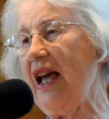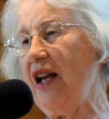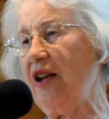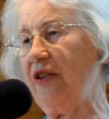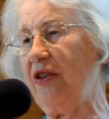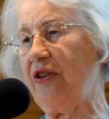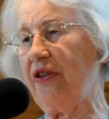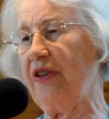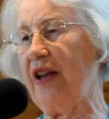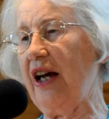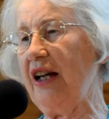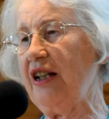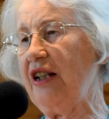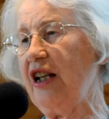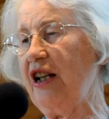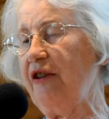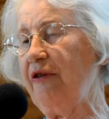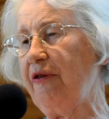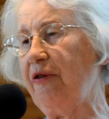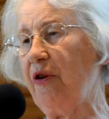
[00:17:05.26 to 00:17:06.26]
8th,
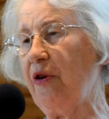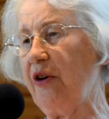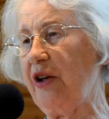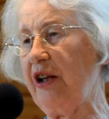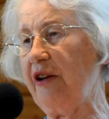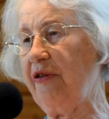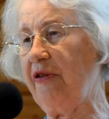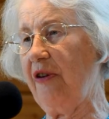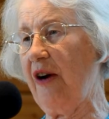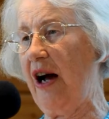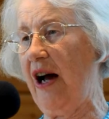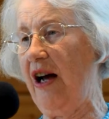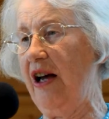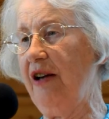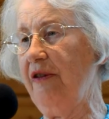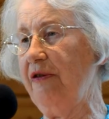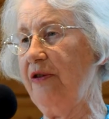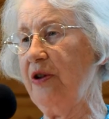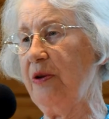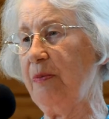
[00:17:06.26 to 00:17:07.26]

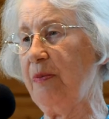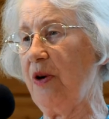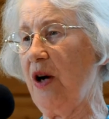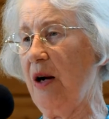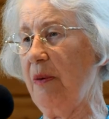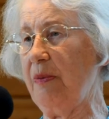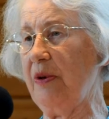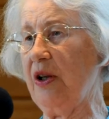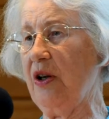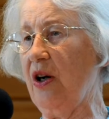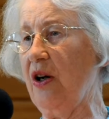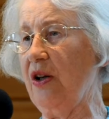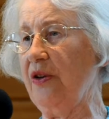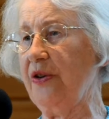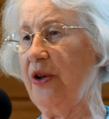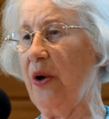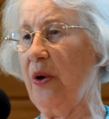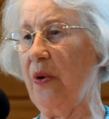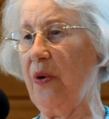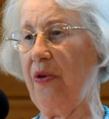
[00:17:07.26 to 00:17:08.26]
1945. You probably
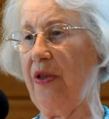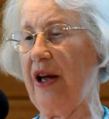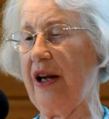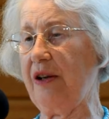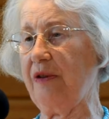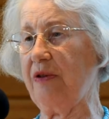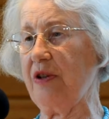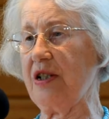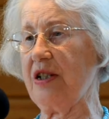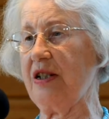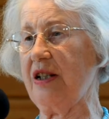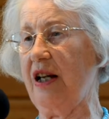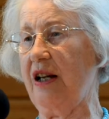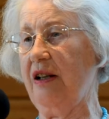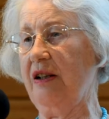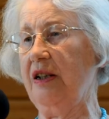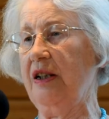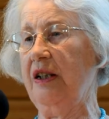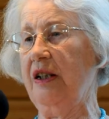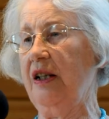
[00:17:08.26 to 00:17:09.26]
all know that was the
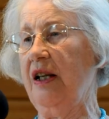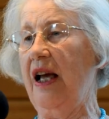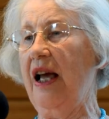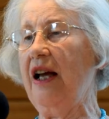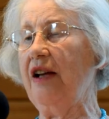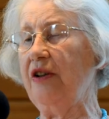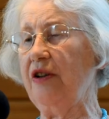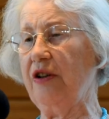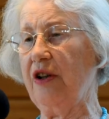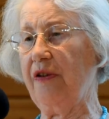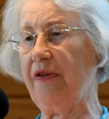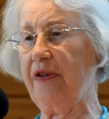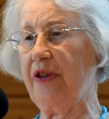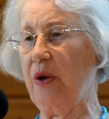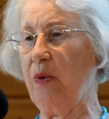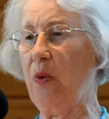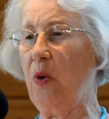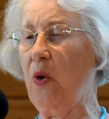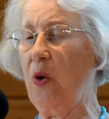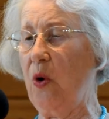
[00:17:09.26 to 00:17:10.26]
end of
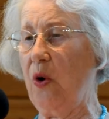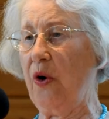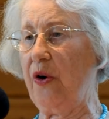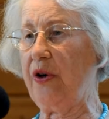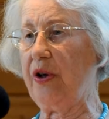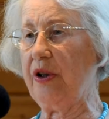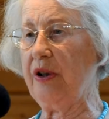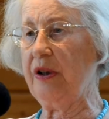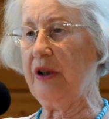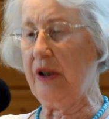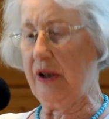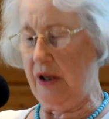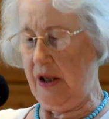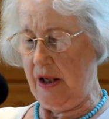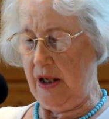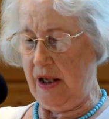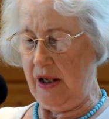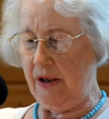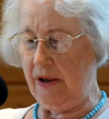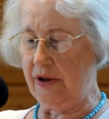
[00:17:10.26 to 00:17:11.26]
the war,
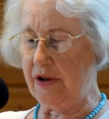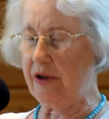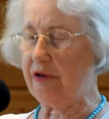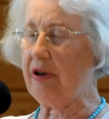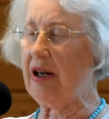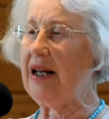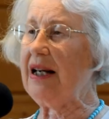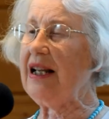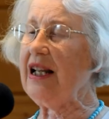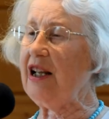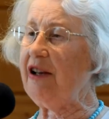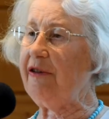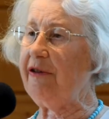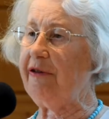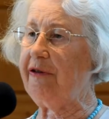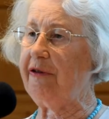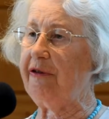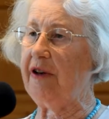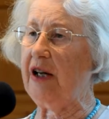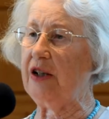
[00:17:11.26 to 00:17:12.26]
and
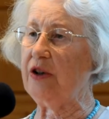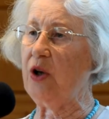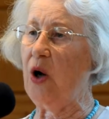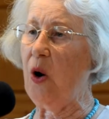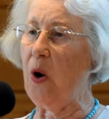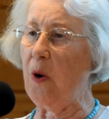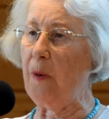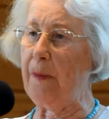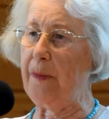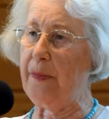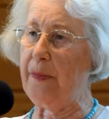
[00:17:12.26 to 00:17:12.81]
relief and hope.